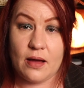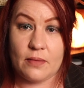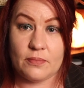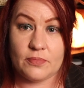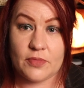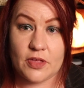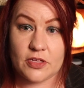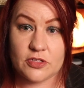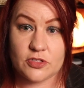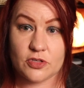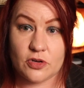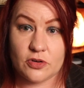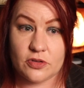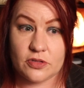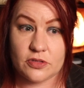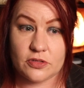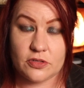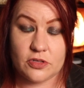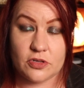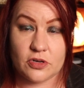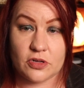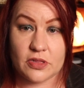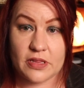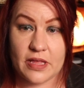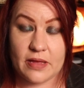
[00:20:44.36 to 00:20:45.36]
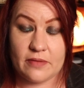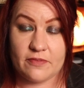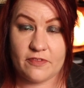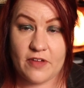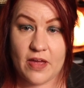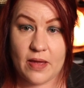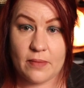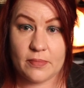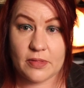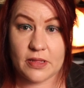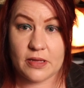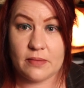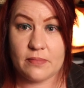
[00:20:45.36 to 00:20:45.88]
They don't, you know, let
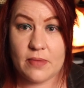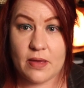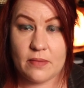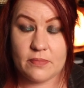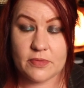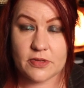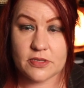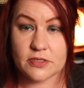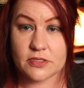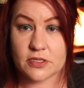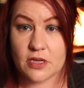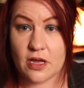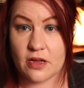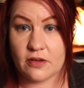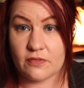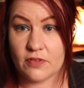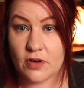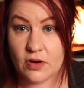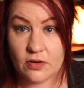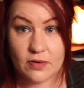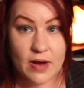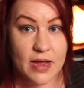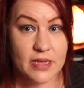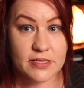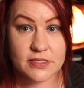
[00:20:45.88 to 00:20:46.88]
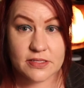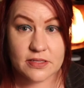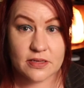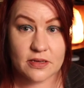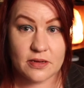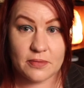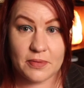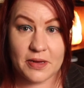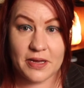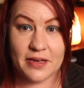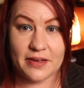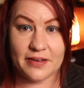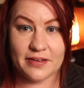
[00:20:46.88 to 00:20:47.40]
family members kind of harass
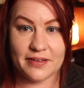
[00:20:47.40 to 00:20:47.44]
them,